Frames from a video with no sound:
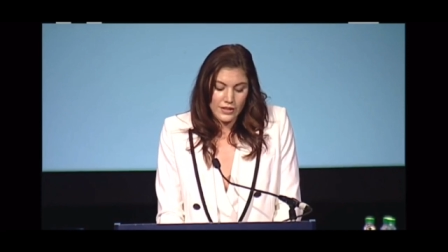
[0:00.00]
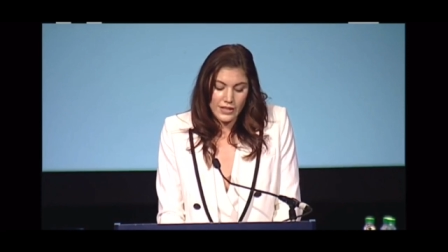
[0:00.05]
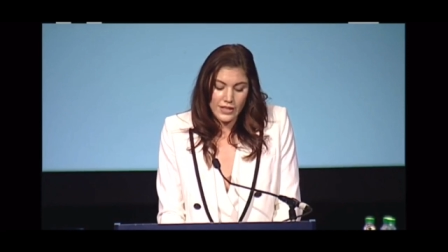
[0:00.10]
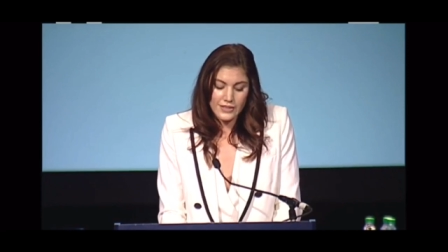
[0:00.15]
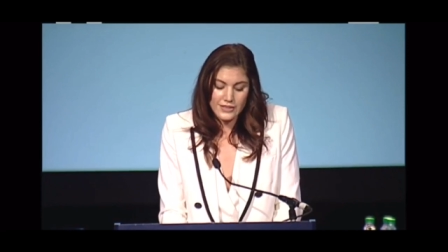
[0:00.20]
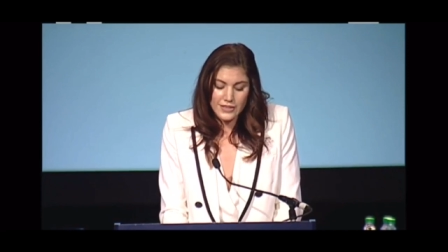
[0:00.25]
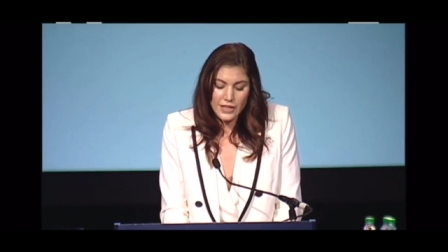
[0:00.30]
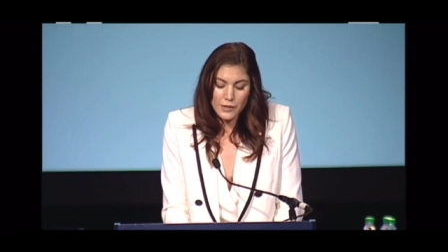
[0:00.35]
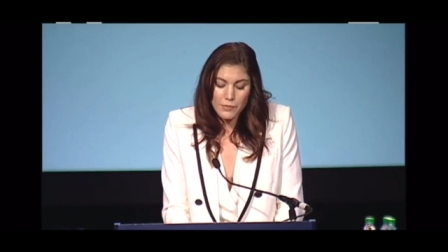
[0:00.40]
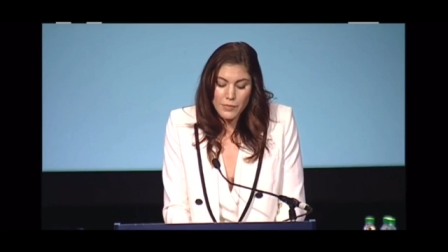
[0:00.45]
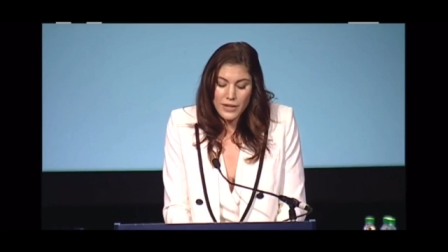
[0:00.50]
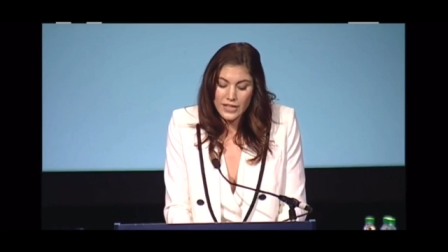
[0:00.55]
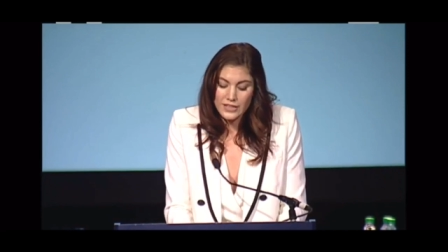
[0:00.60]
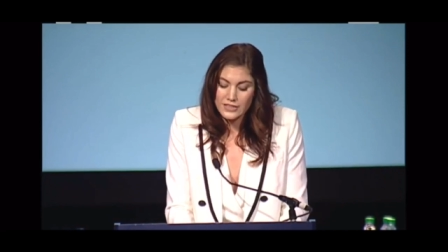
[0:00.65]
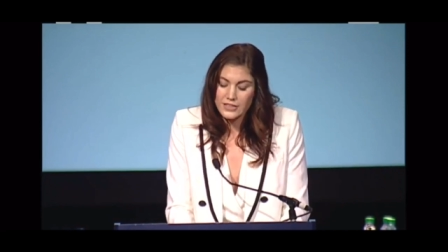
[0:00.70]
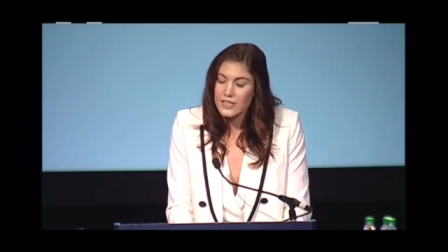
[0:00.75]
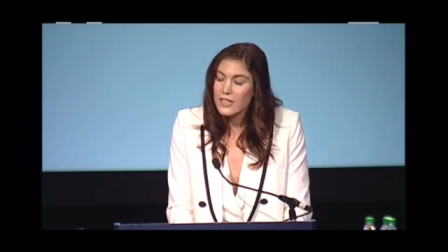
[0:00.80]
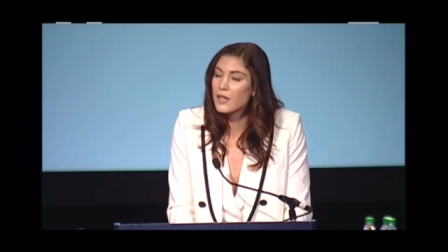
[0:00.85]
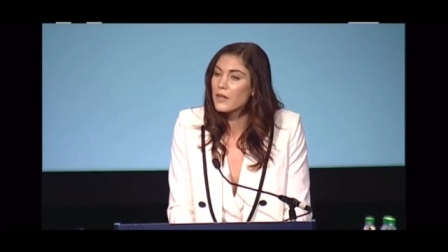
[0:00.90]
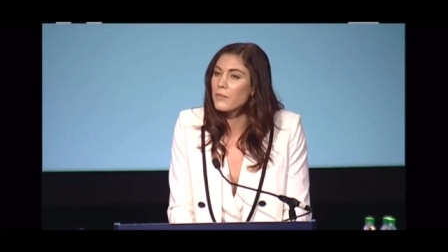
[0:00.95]
Yes, I'm
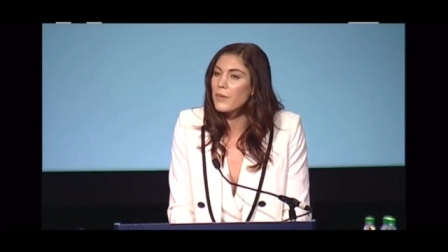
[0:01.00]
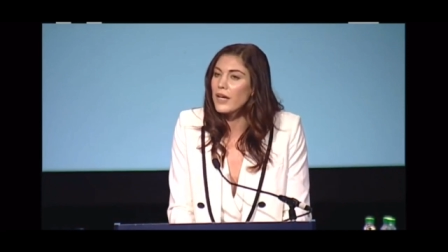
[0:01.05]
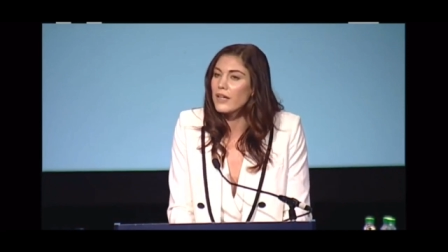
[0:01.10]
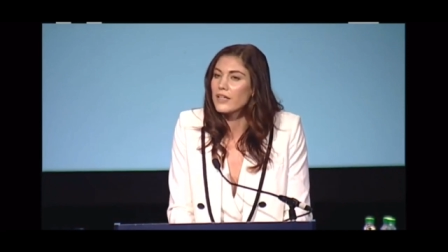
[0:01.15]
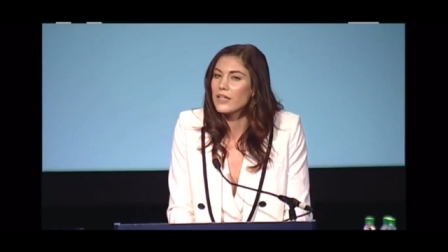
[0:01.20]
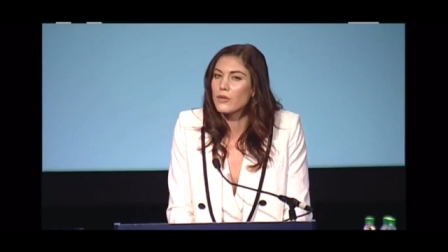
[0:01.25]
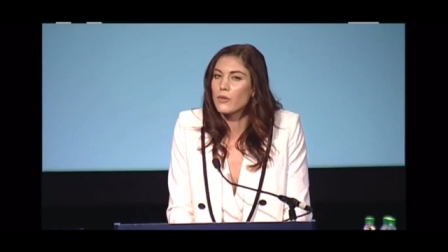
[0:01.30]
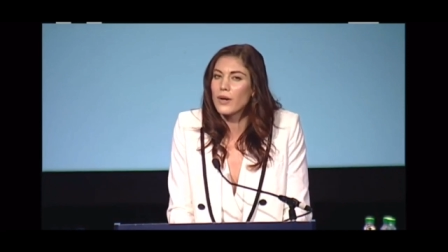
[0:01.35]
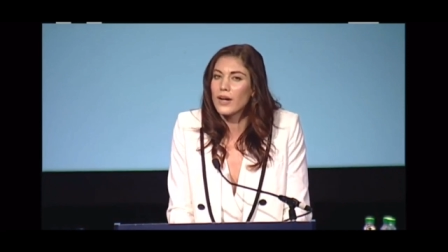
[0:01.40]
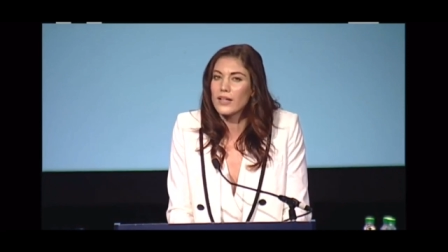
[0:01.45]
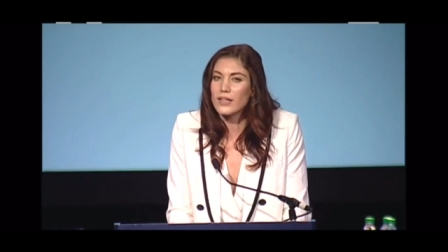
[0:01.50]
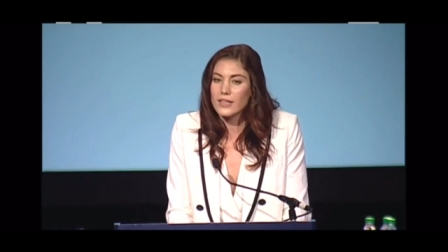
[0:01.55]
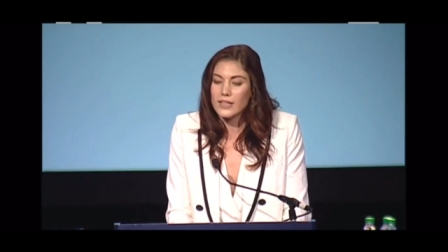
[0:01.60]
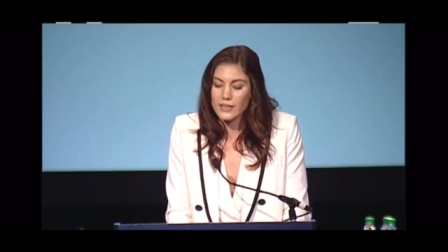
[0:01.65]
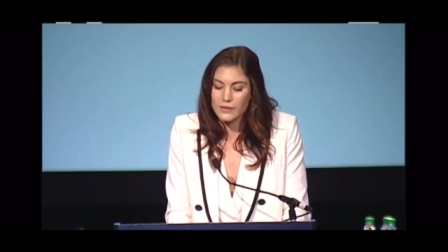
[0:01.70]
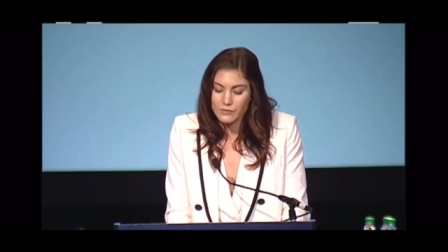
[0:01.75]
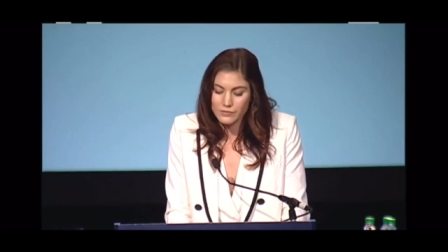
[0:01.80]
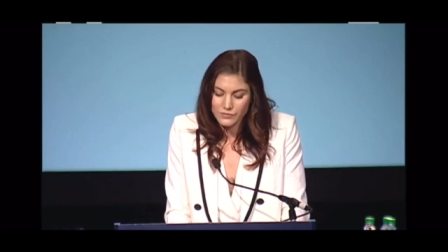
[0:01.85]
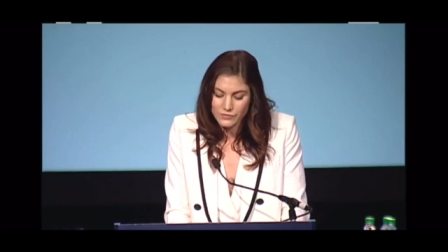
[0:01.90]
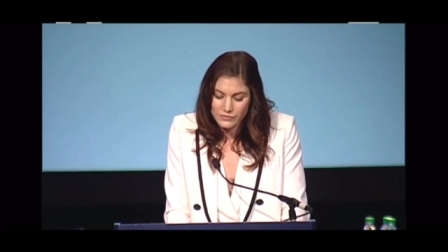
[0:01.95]
passionate about
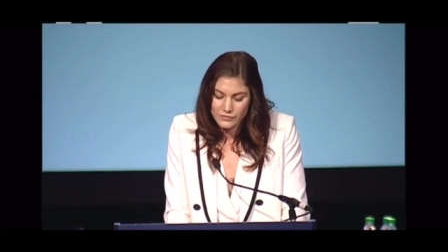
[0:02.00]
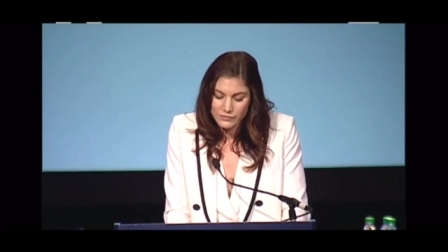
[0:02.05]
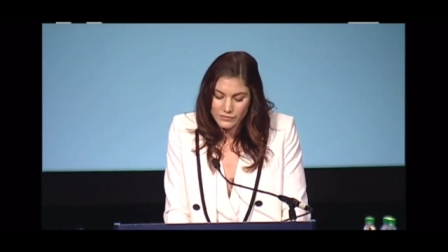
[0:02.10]
equality.